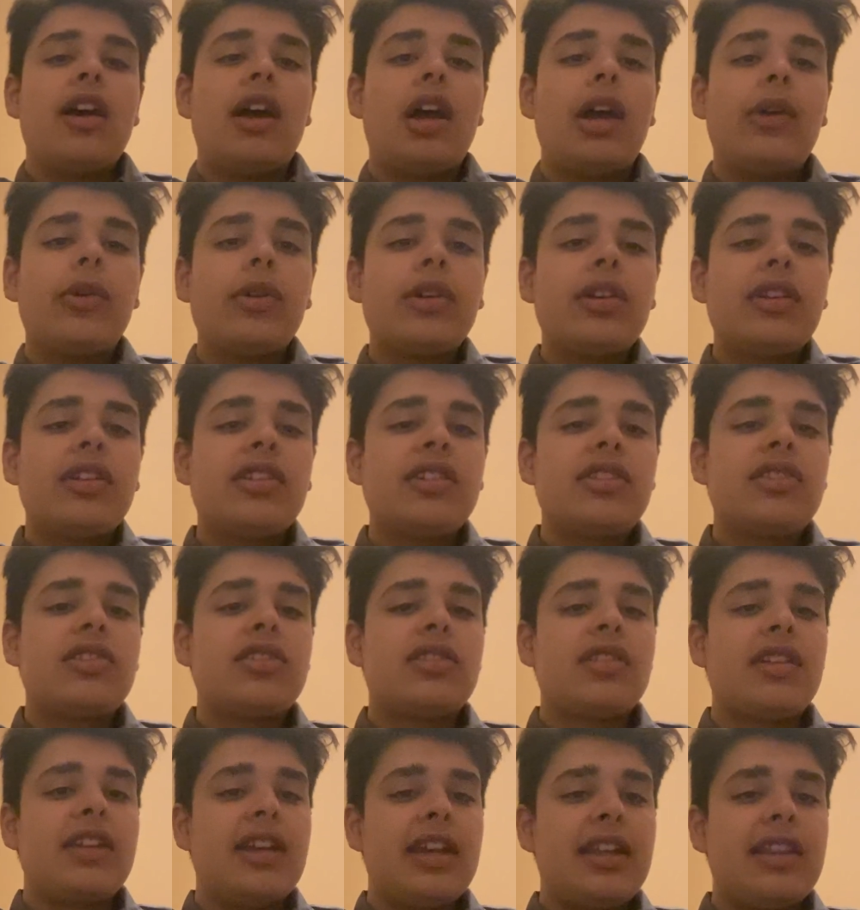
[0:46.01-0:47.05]
And we're going to
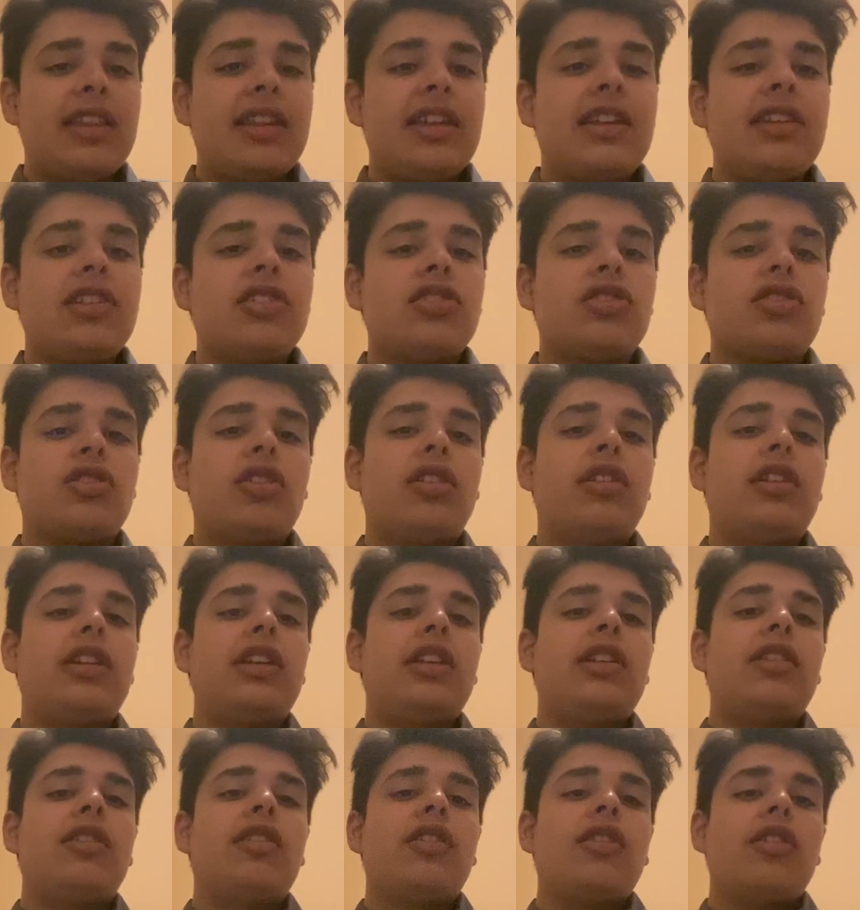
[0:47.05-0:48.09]
get things
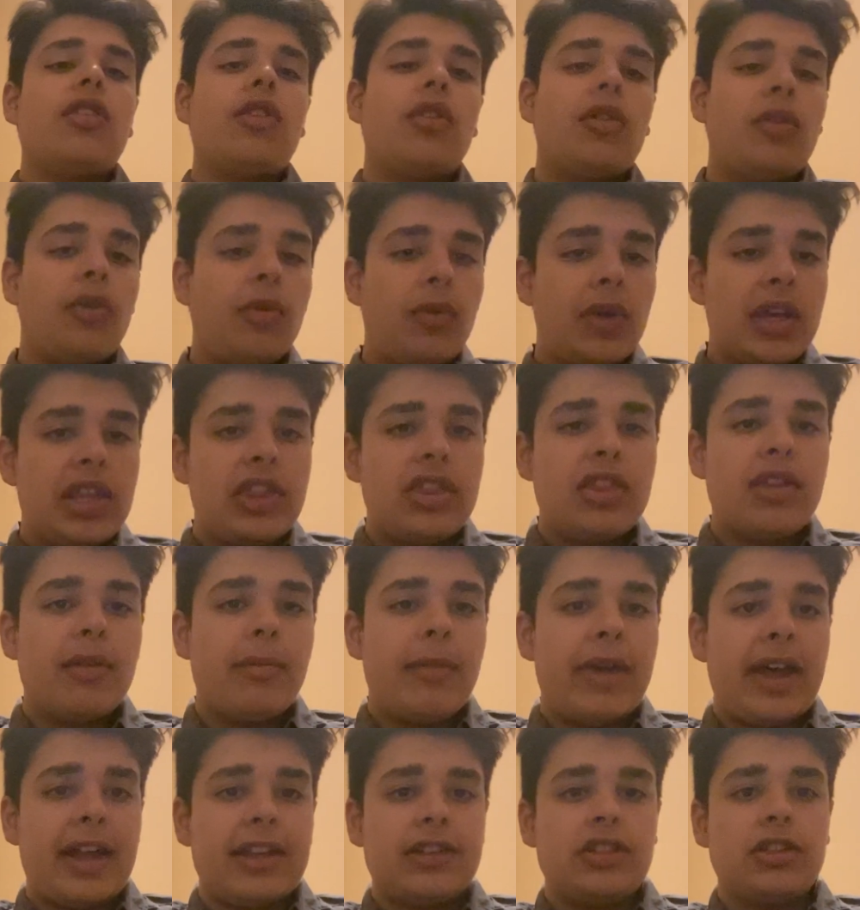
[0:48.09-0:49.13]
started with the
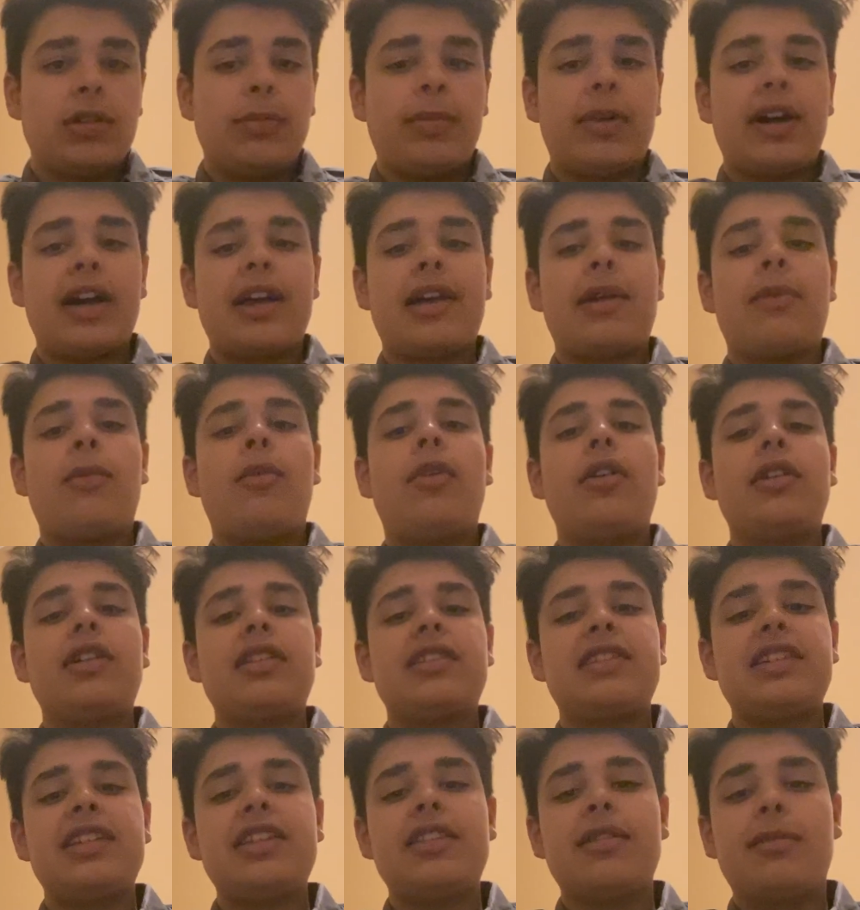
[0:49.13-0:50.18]
matchup I want to
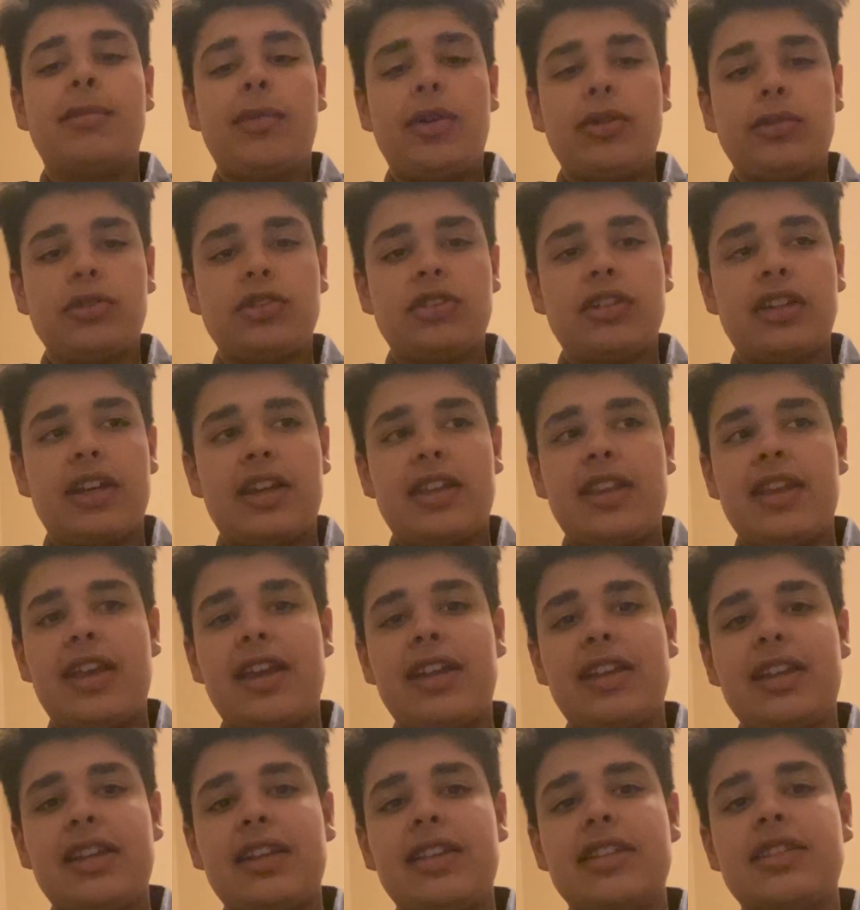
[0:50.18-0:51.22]
see the most, and
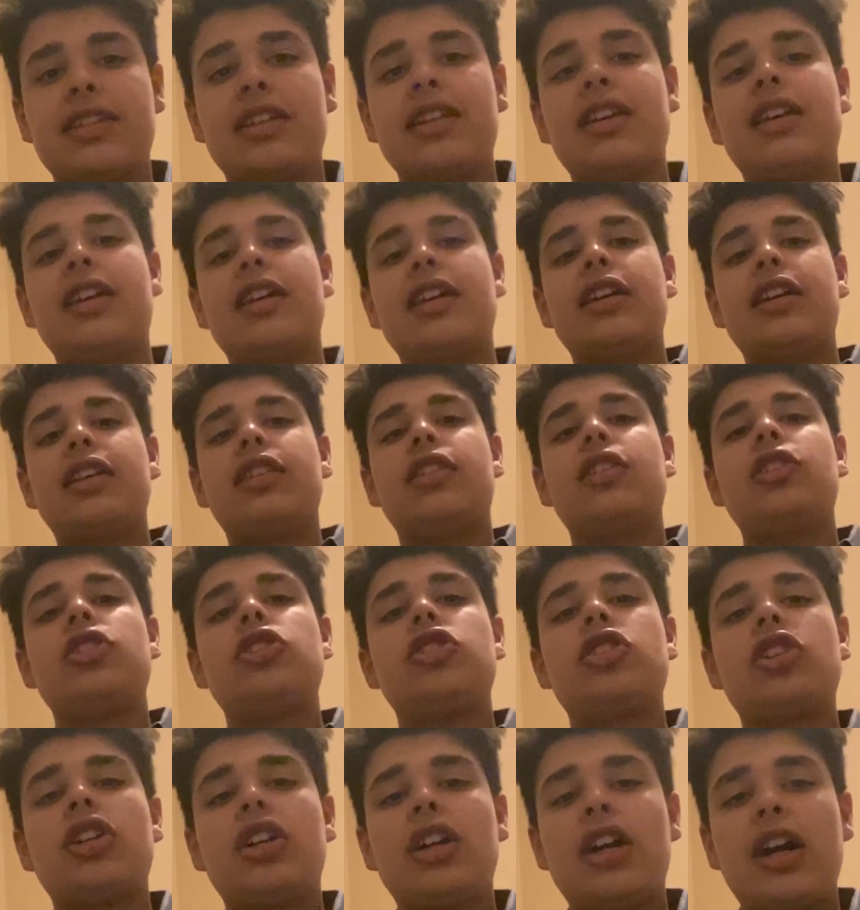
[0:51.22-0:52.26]
that is the
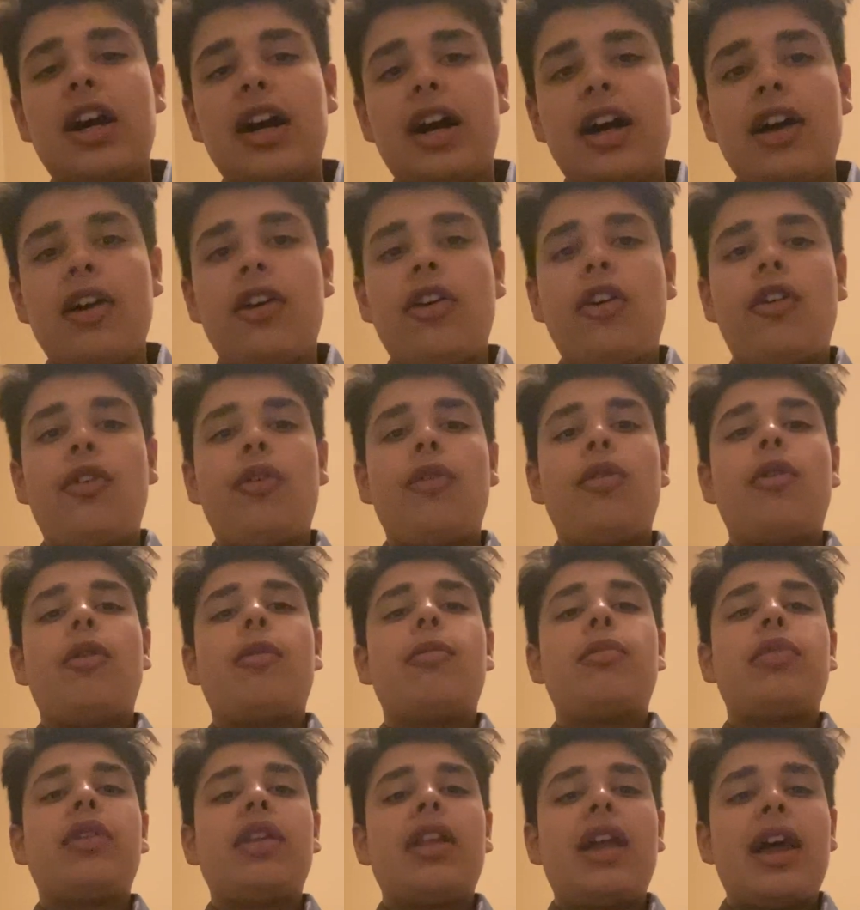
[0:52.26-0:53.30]
Chicago
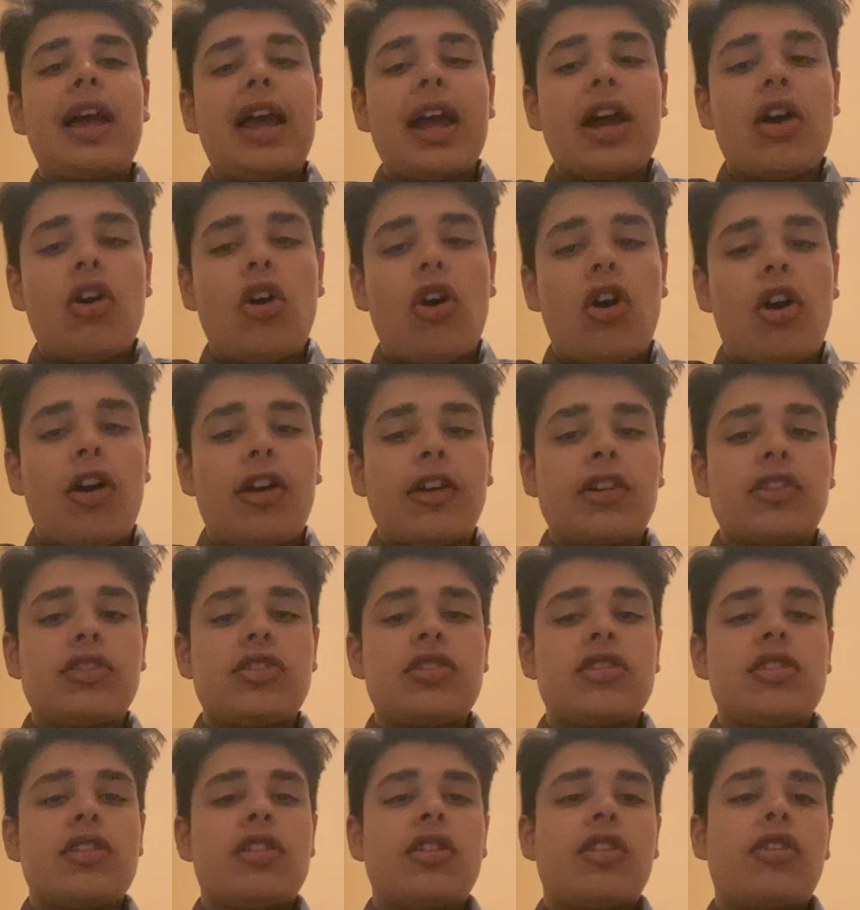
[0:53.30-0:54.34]

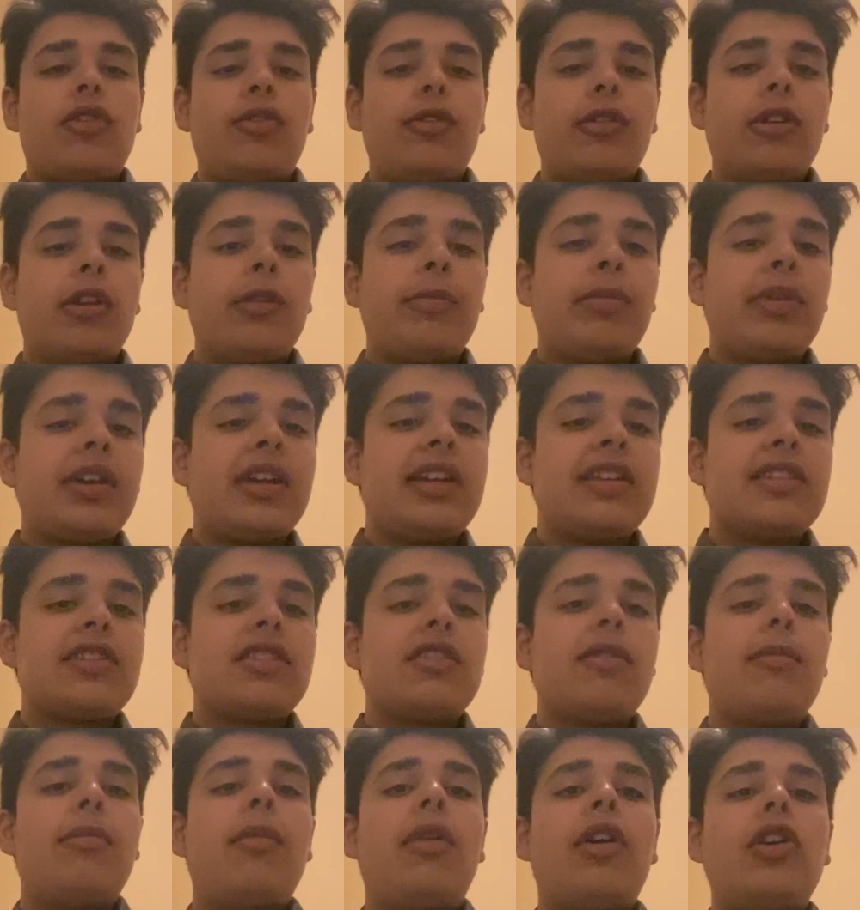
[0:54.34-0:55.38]
Blackhawks going up against
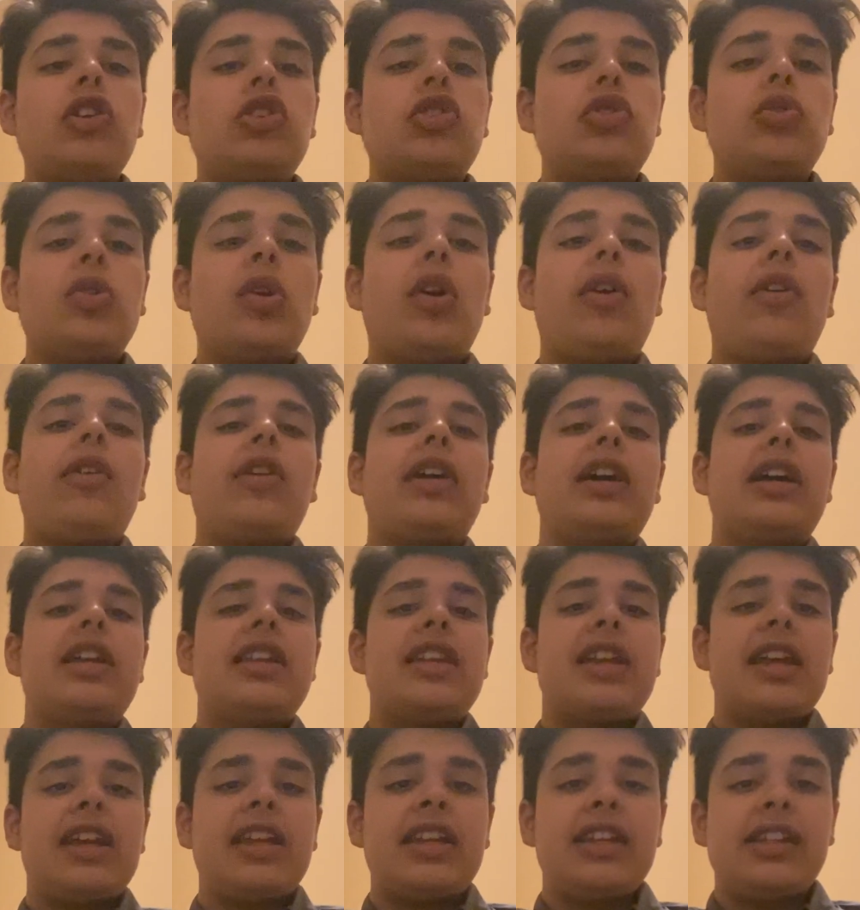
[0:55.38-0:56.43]
the Montreal
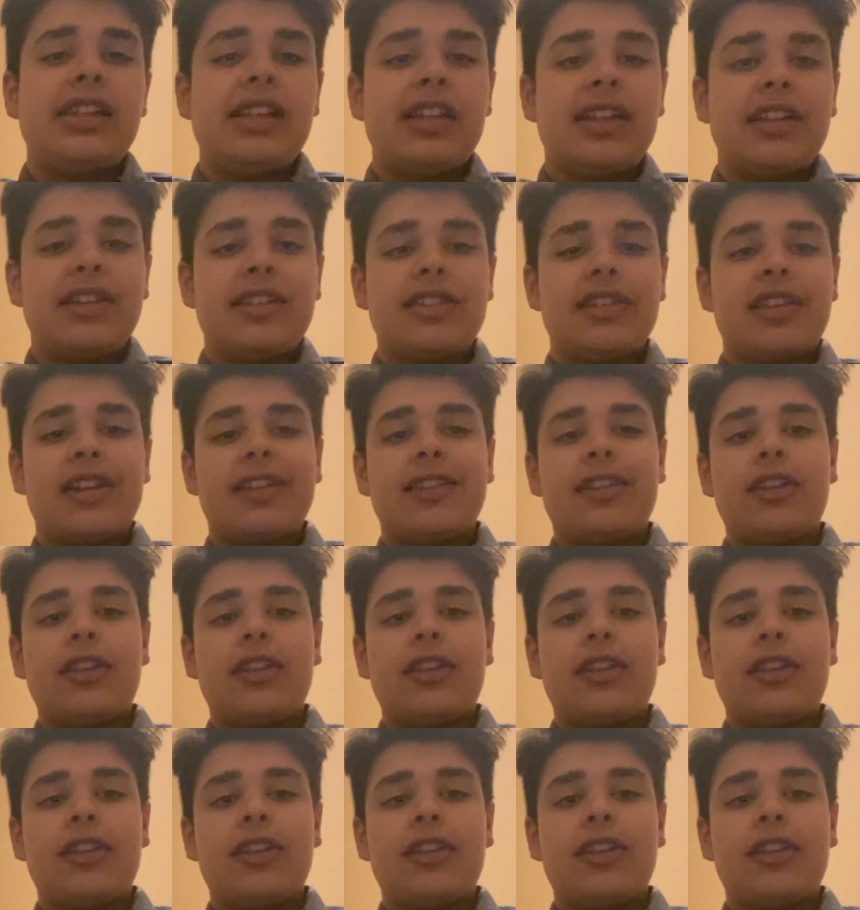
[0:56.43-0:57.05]
Canadiens,